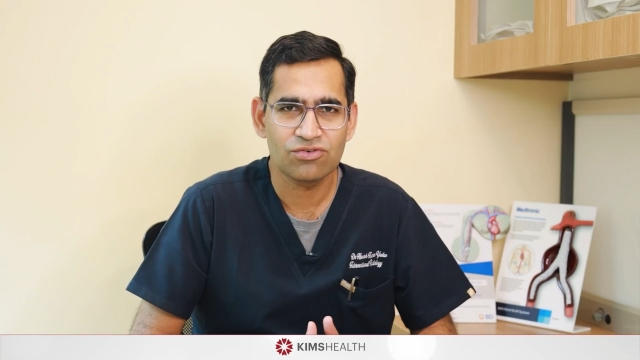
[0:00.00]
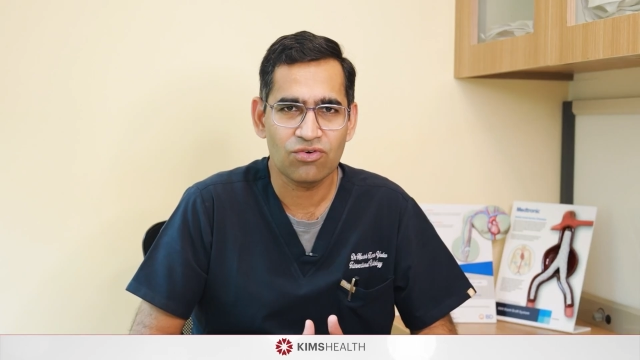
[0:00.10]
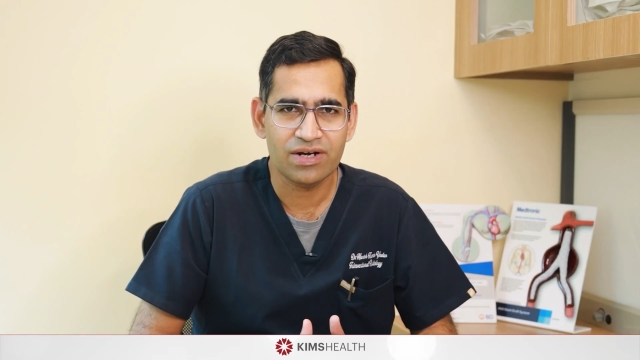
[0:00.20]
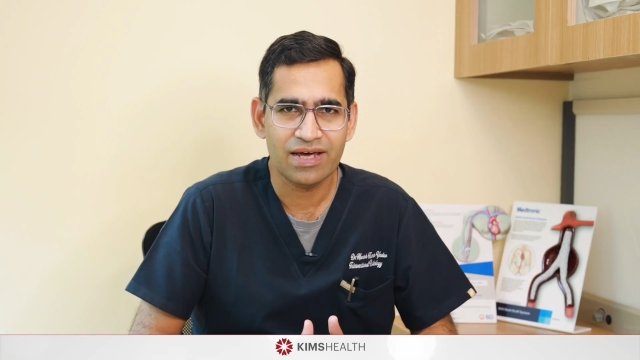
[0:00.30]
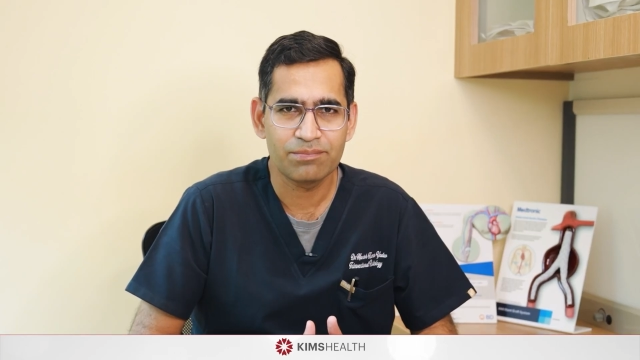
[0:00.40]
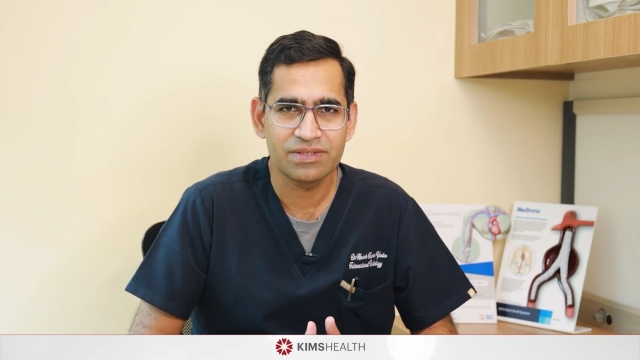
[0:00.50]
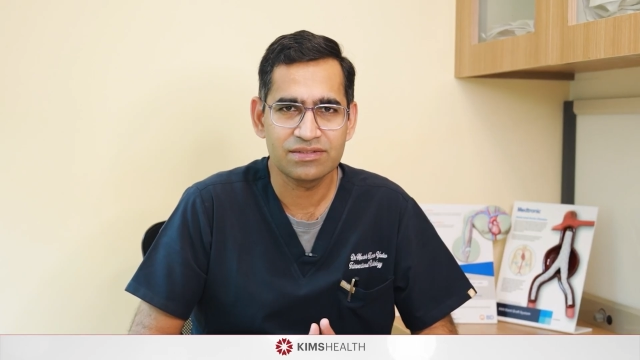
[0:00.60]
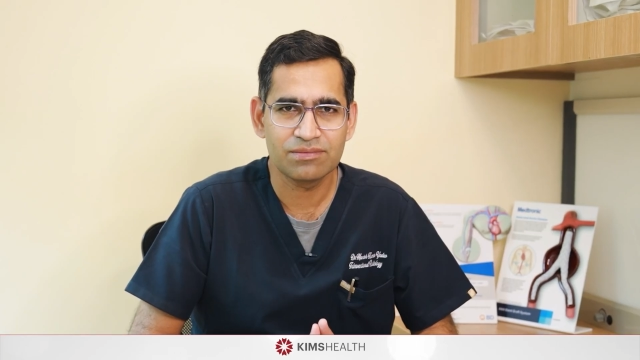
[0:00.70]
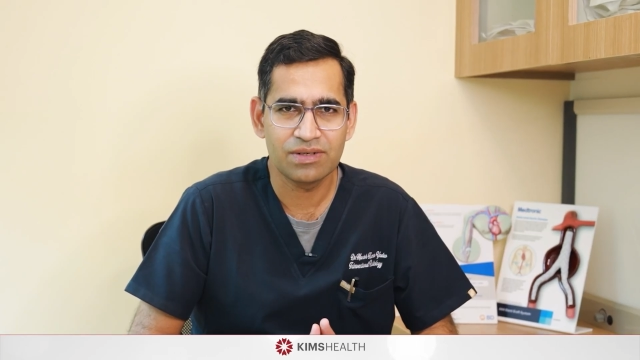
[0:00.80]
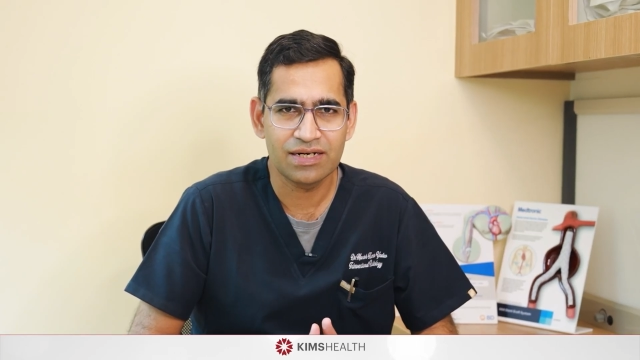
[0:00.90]
So what
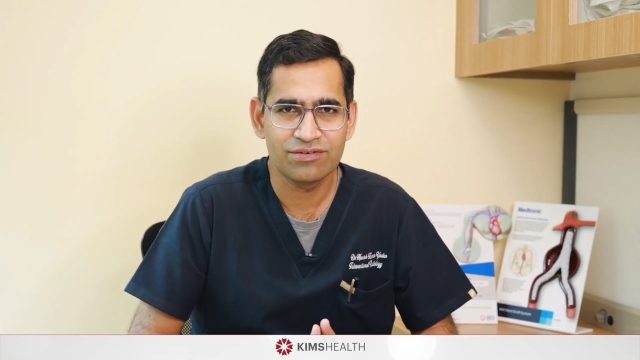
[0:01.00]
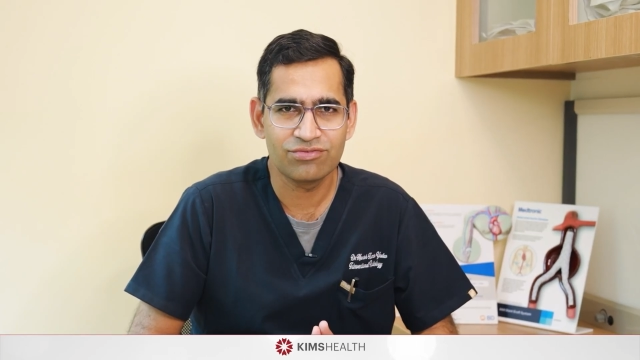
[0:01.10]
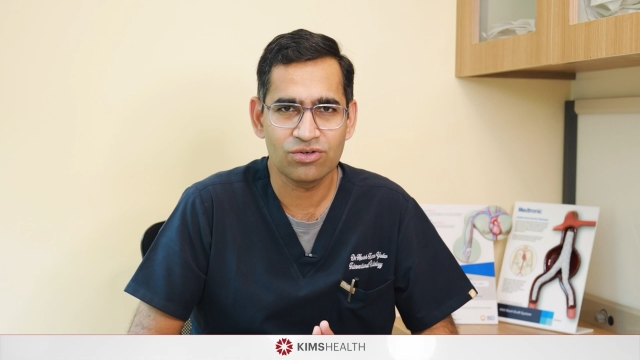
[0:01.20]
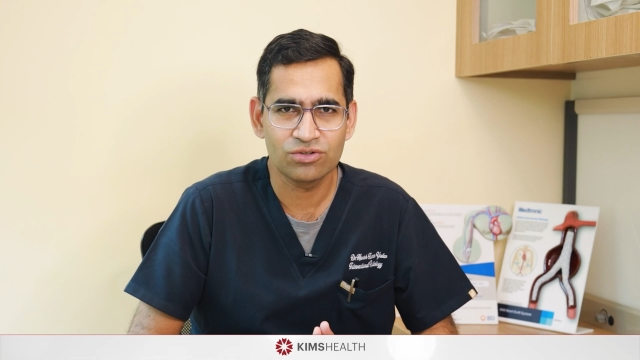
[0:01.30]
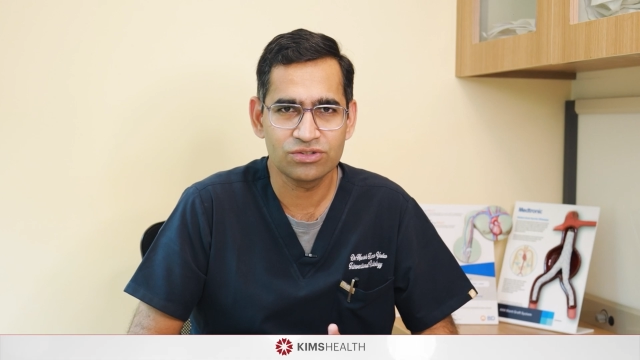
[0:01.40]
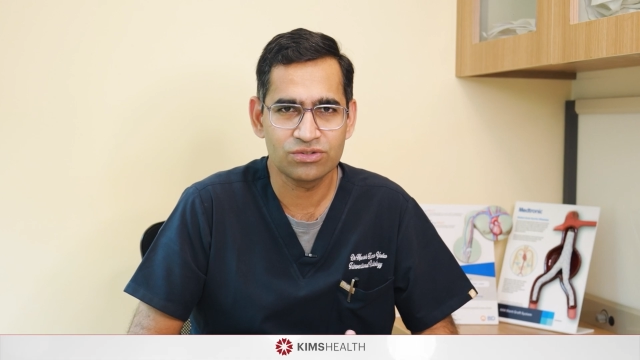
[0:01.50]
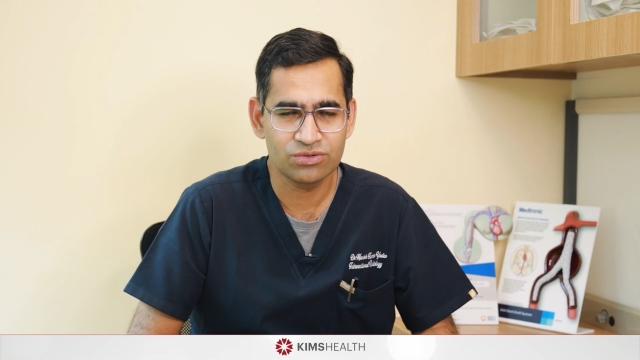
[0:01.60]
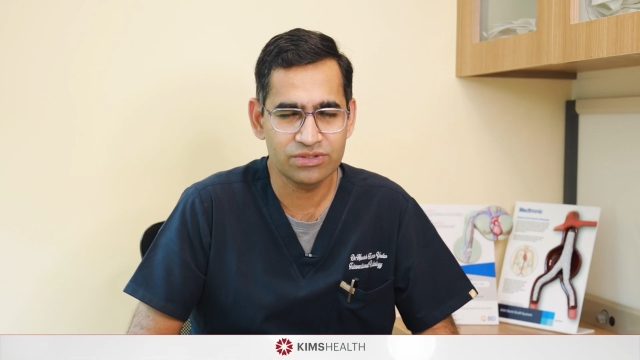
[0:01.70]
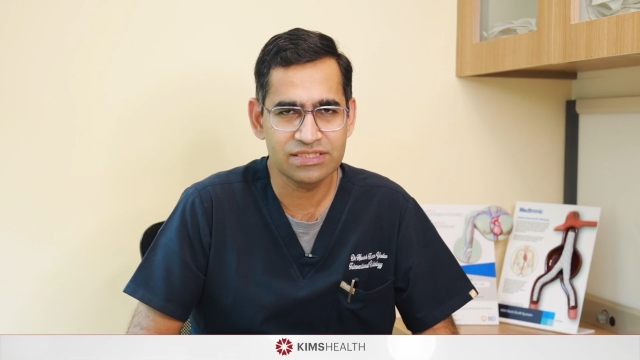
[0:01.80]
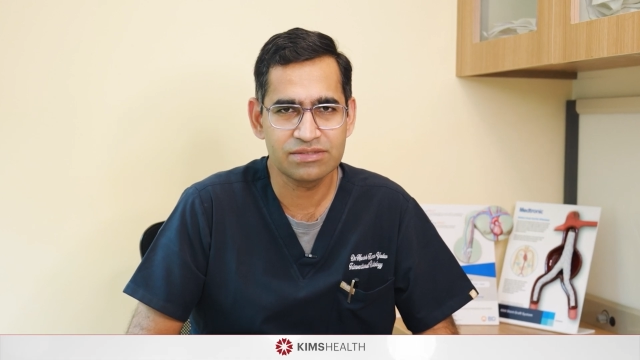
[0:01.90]
happens? The blood flows
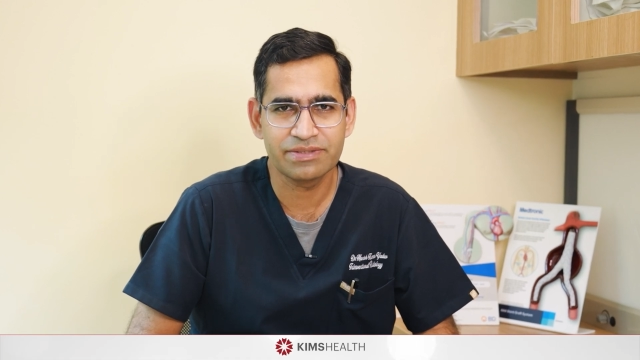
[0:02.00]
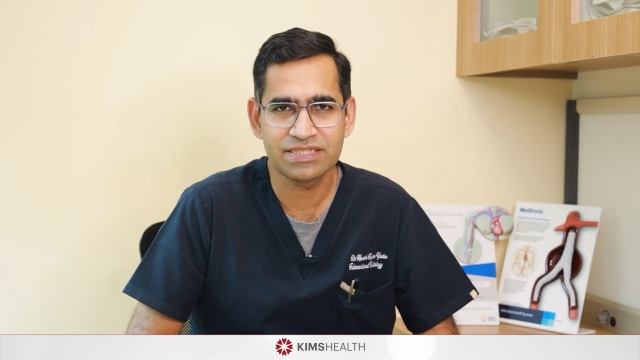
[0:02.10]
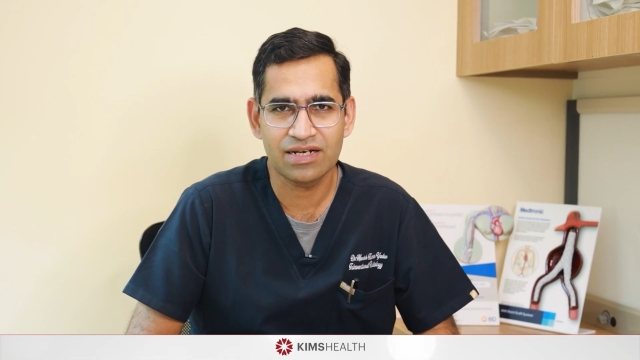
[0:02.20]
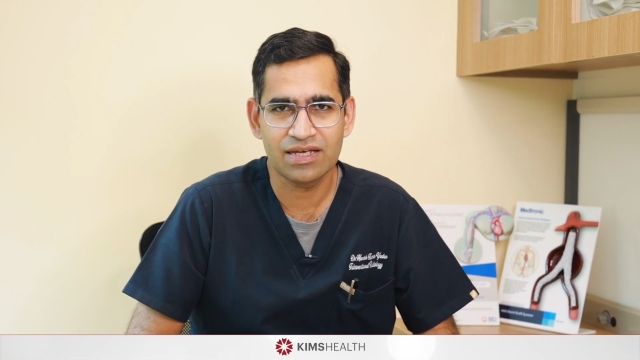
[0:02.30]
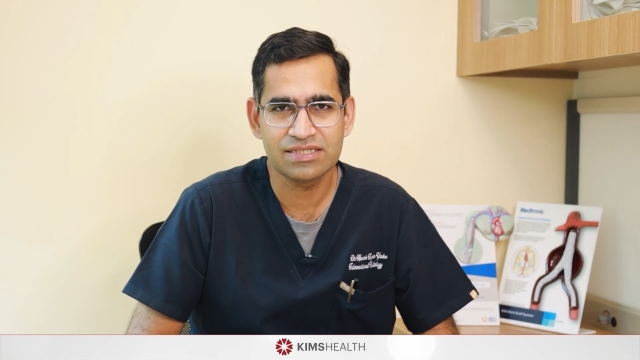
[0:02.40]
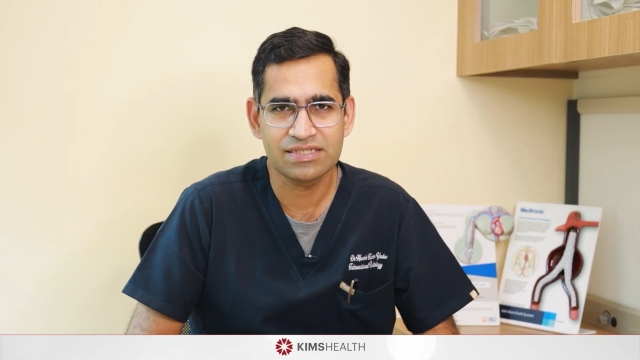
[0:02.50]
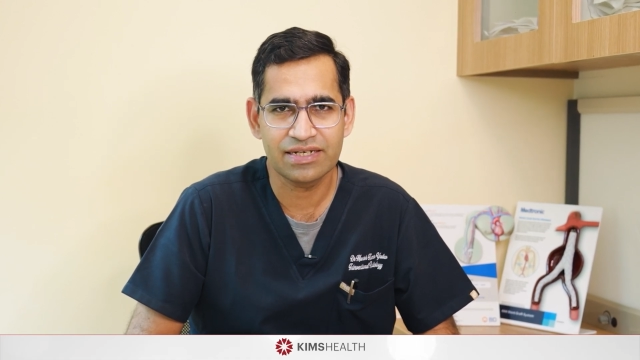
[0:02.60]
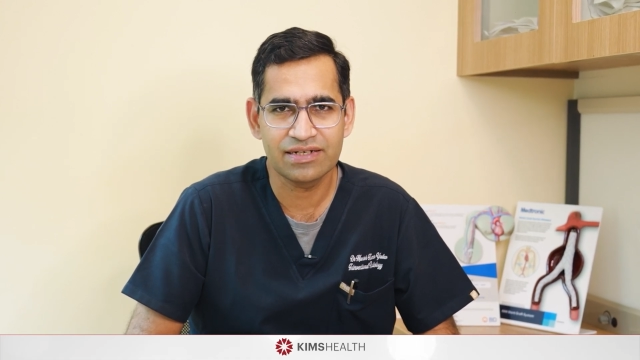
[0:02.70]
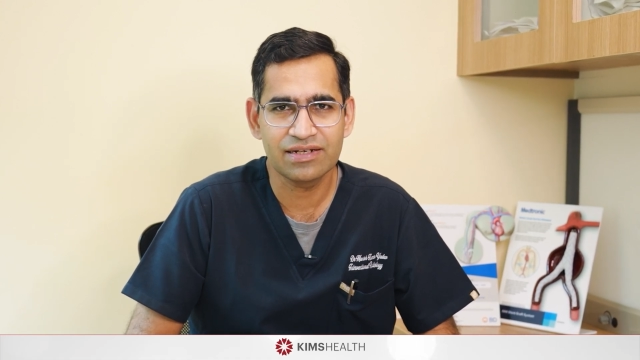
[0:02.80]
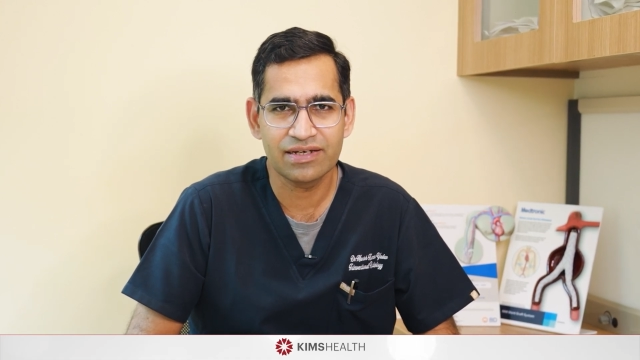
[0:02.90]
through this specialized
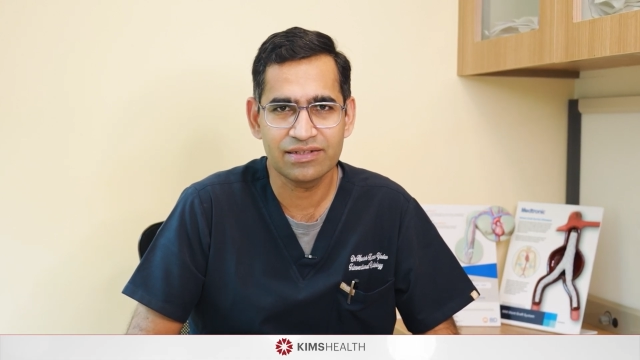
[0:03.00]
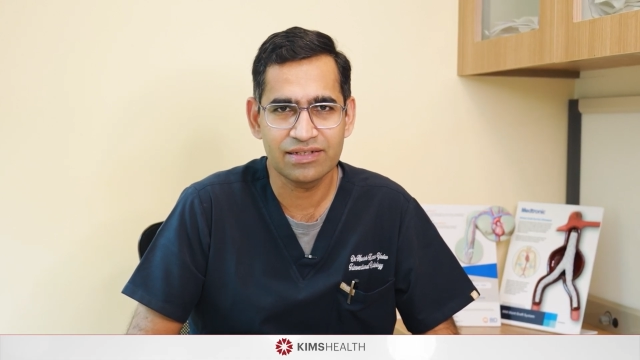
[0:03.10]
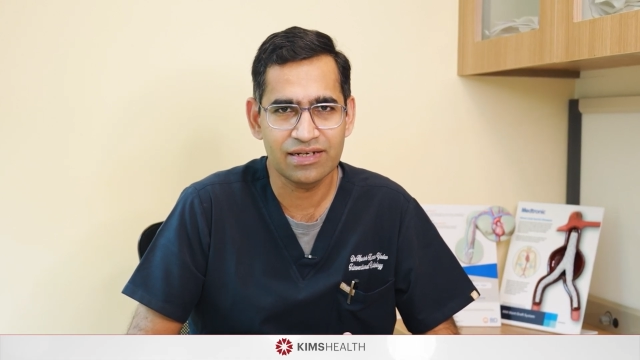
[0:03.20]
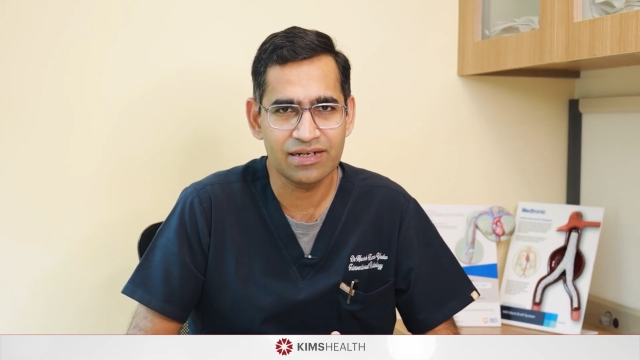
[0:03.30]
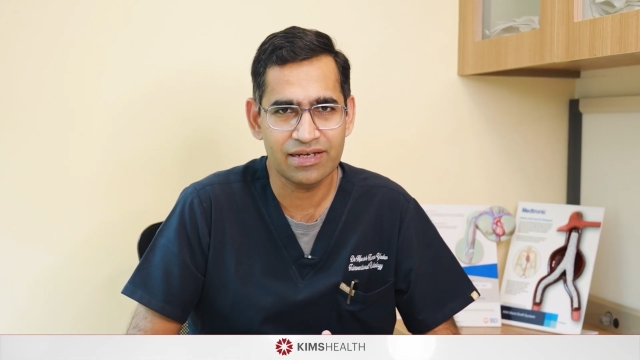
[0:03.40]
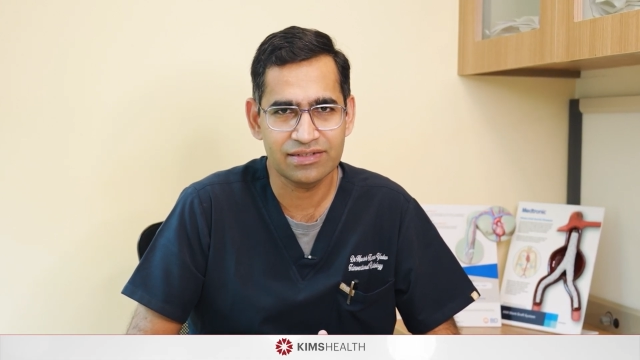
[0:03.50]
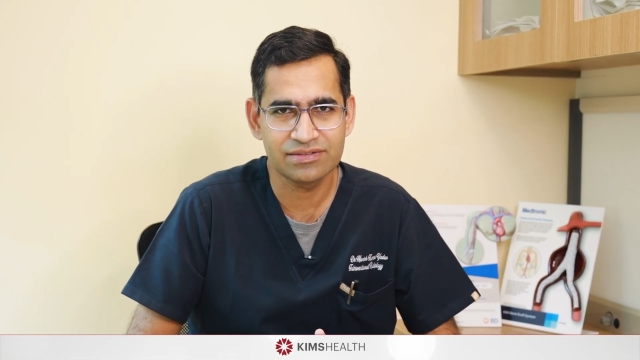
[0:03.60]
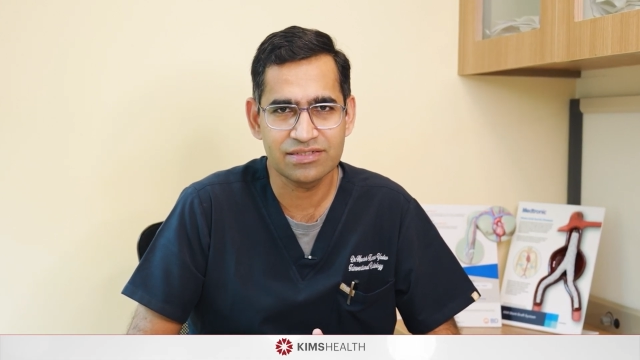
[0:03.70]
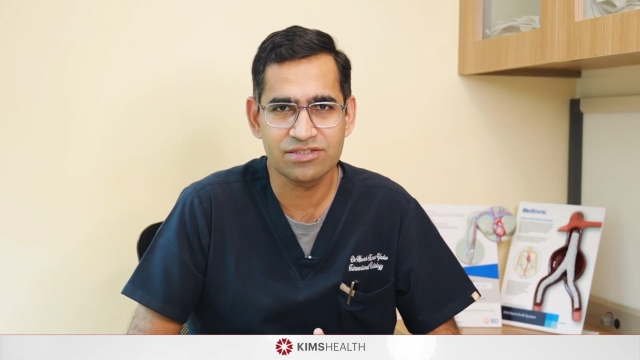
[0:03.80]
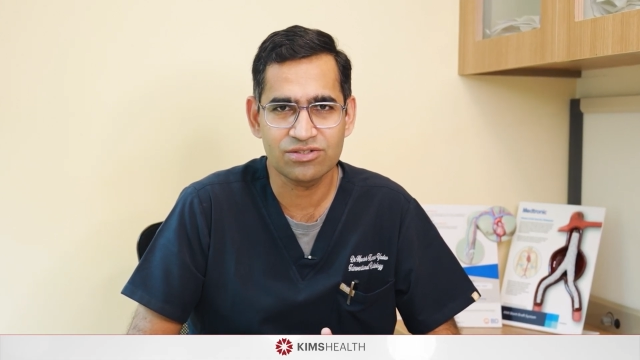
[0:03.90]
stent and then
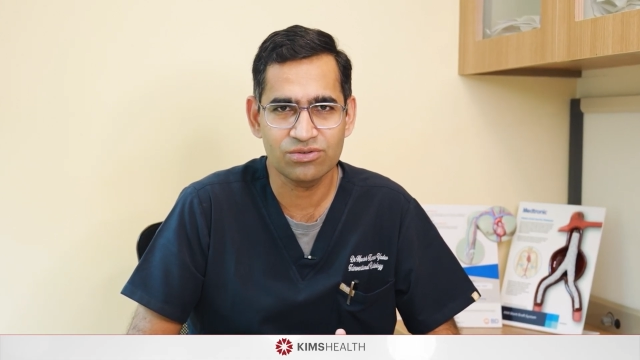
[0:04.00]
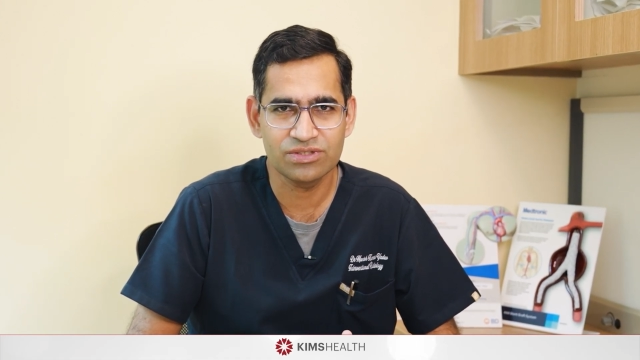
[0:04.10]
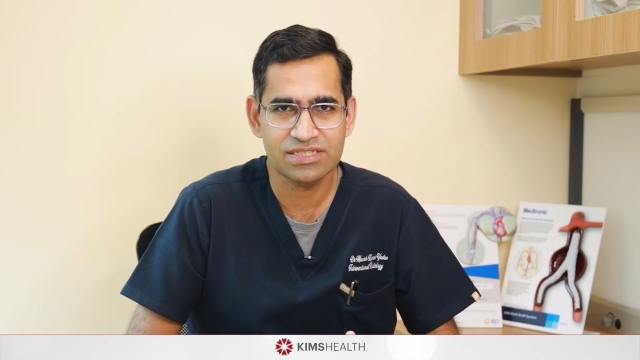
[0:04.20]
exits through